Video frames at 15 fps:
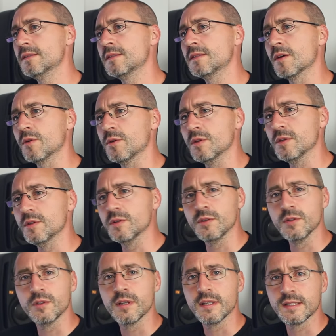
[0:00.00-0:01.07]
So
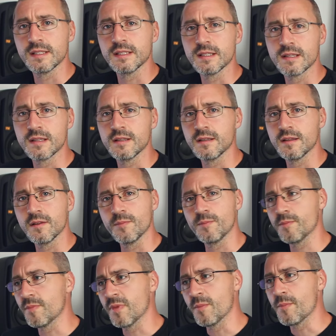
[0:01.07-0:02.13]
you'd listen to
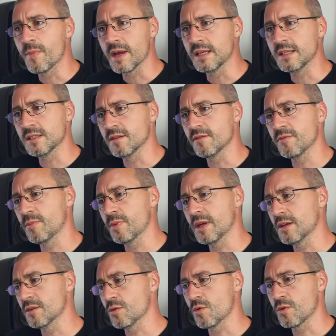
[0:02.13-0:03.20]
the bass of
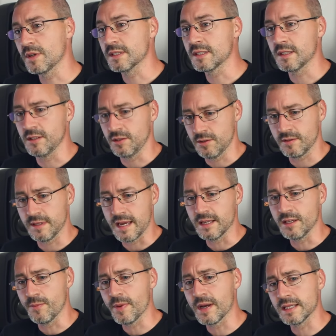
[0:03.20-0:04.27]
pink noise, and you'd
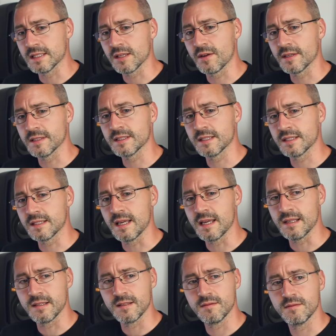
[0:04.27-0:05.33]
get your bass line to
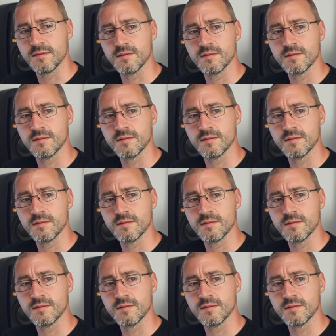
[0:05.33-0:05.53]
sit